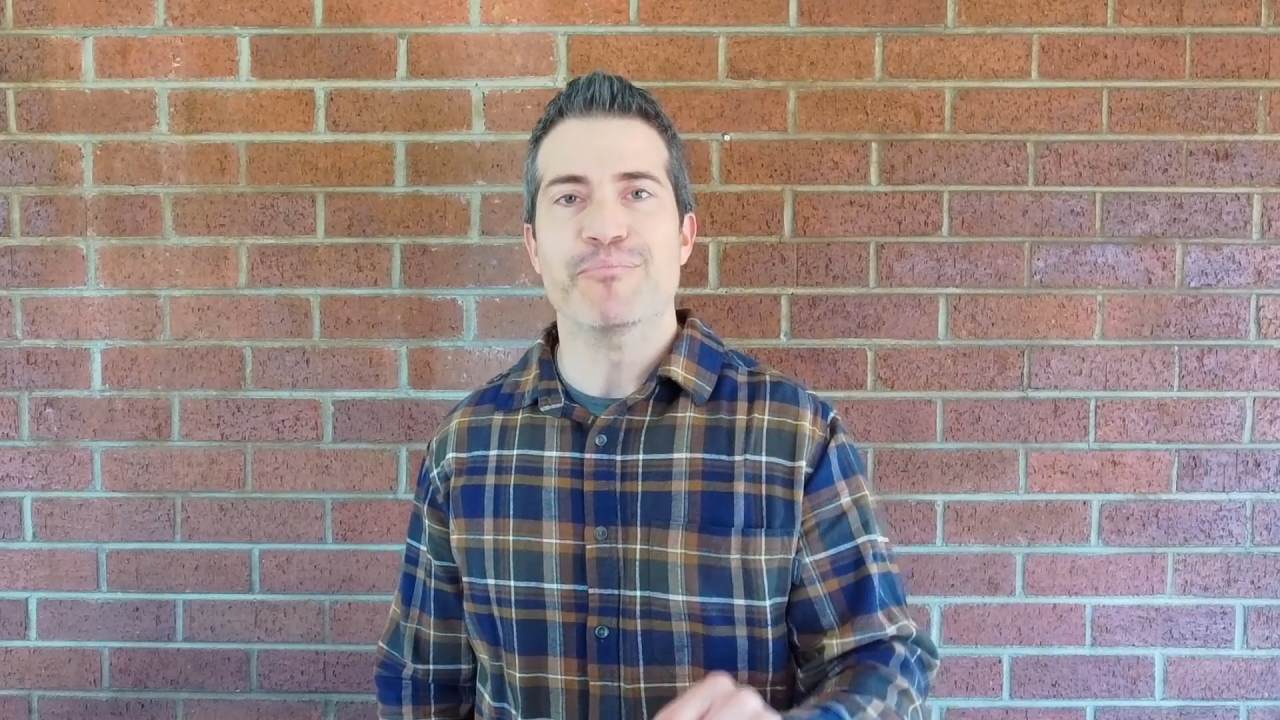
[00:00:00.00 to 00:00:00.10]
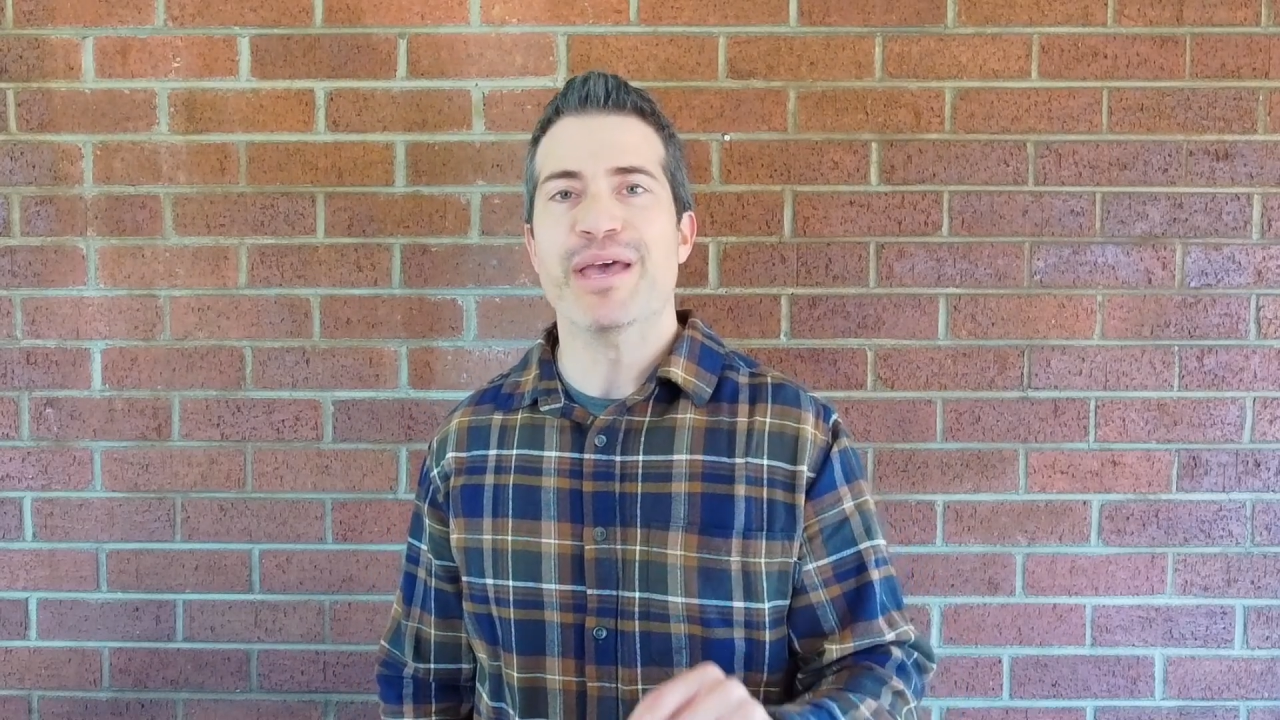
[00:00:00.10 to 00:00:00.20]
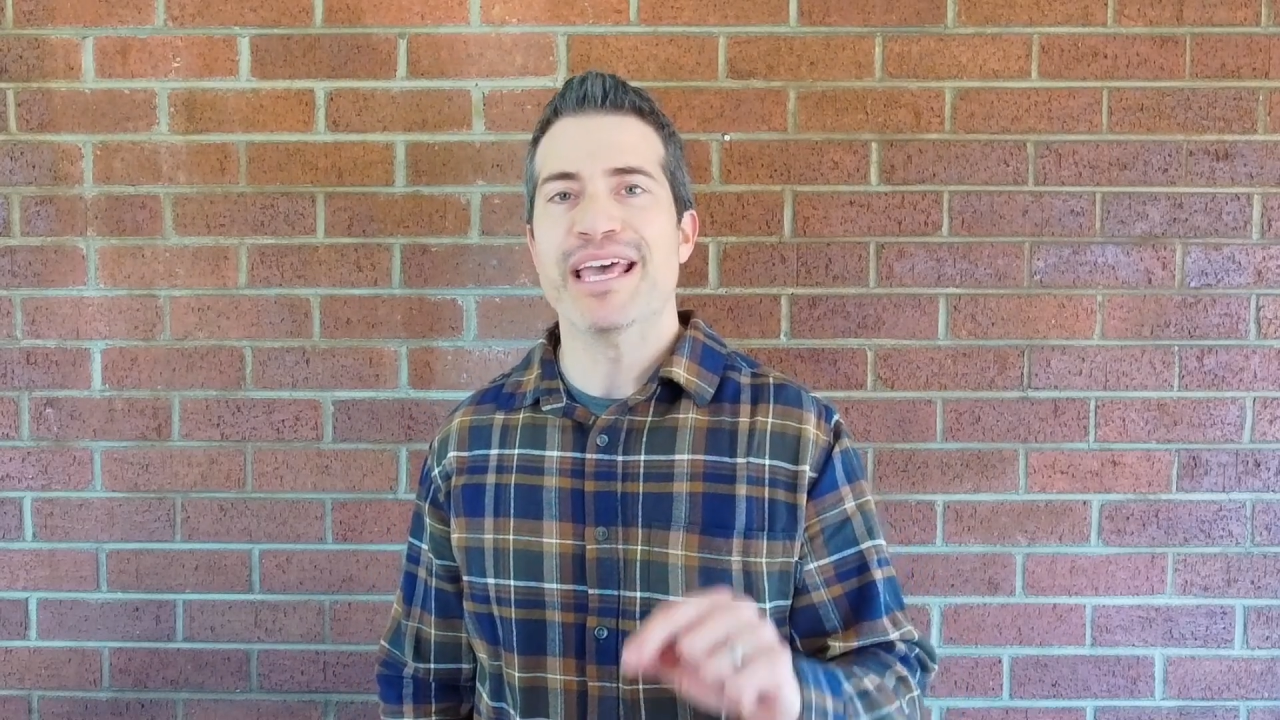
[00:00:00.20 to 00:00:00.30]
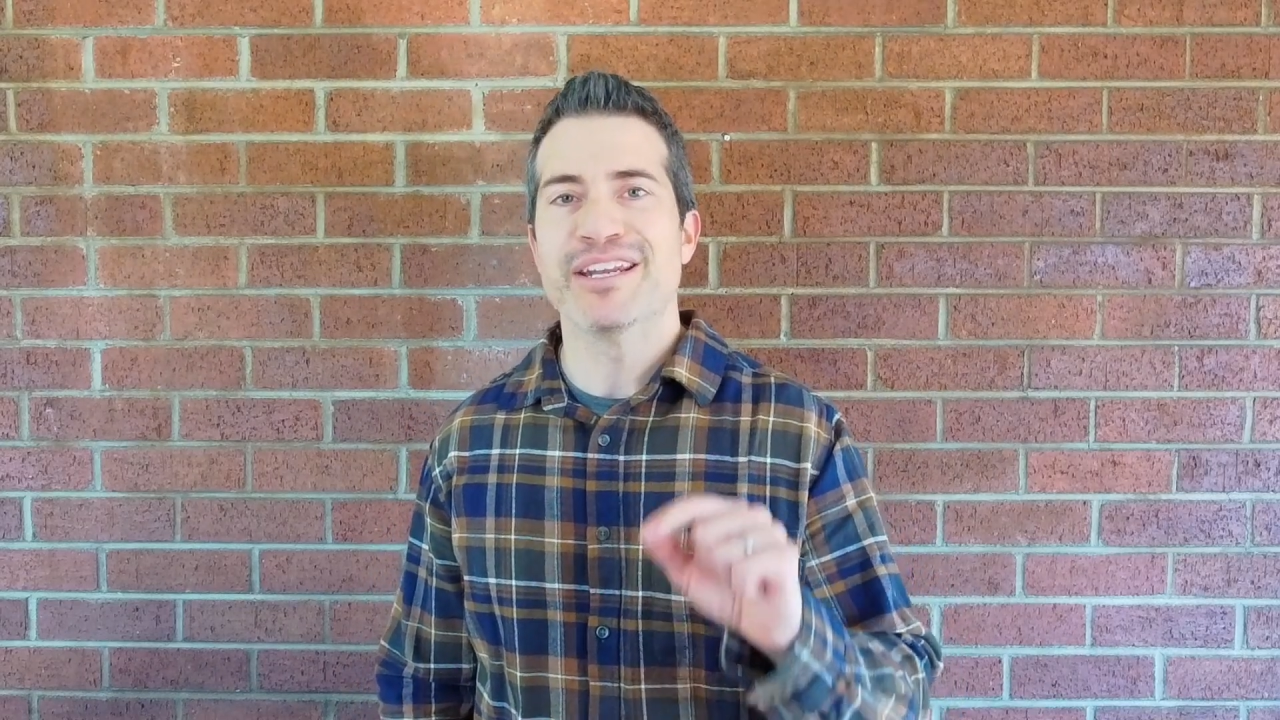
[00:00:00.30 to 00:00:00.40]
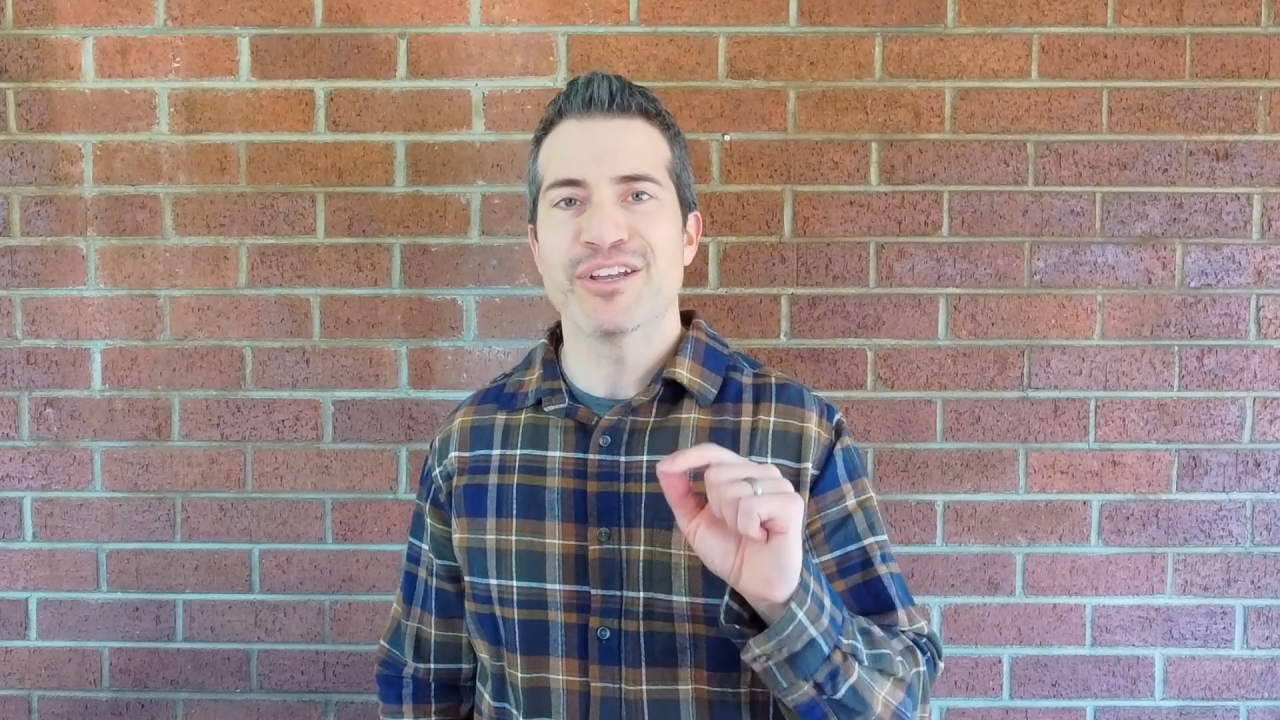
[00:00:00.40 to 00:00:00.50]

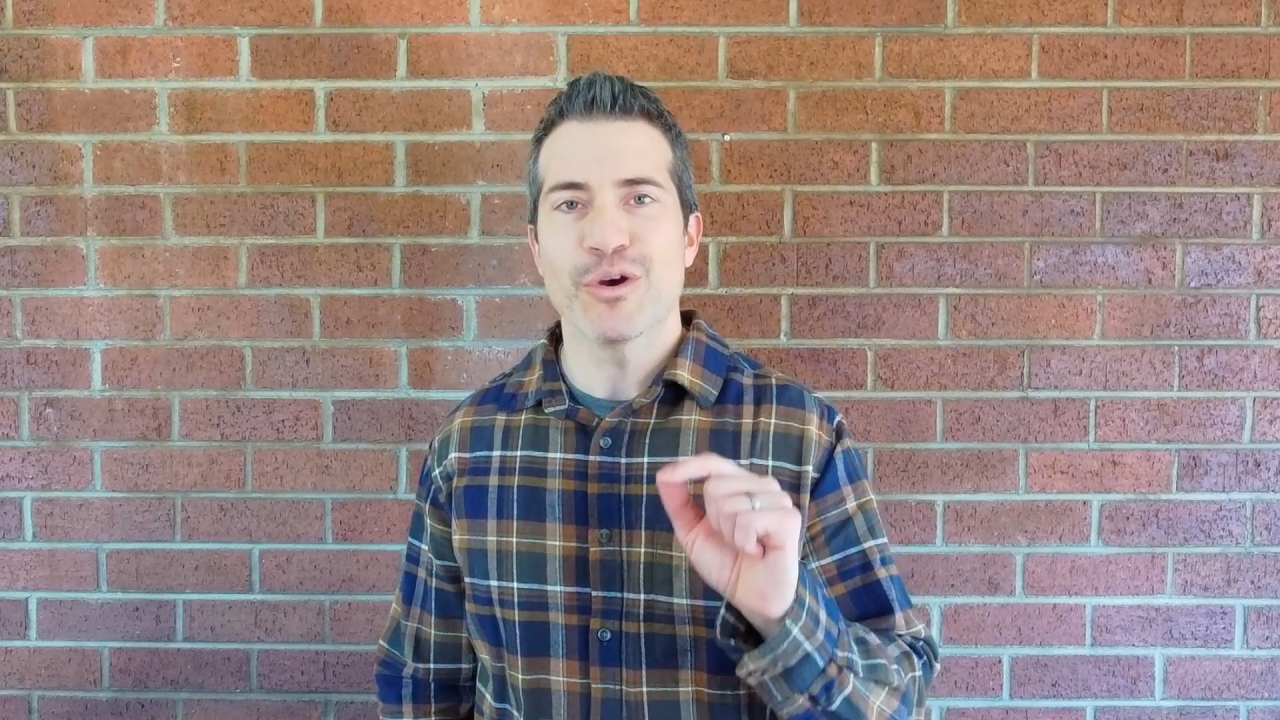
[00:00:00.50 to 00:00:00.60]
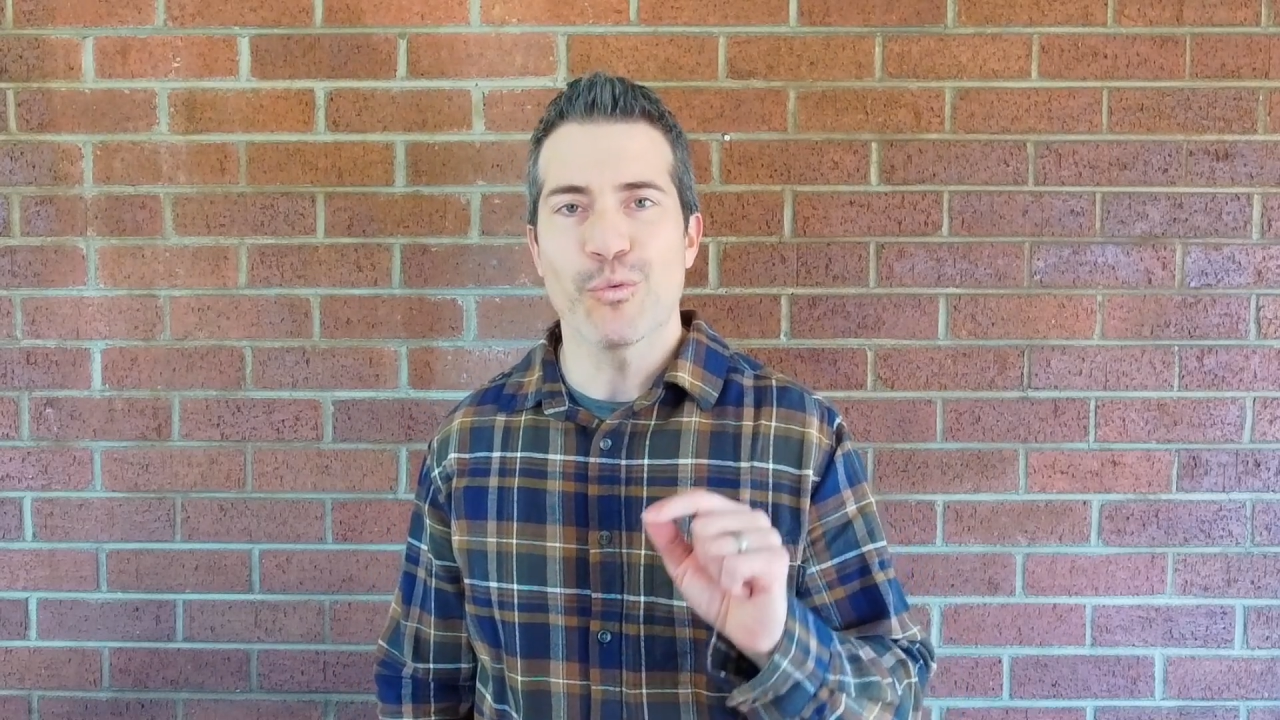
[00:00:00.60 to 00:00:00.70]
been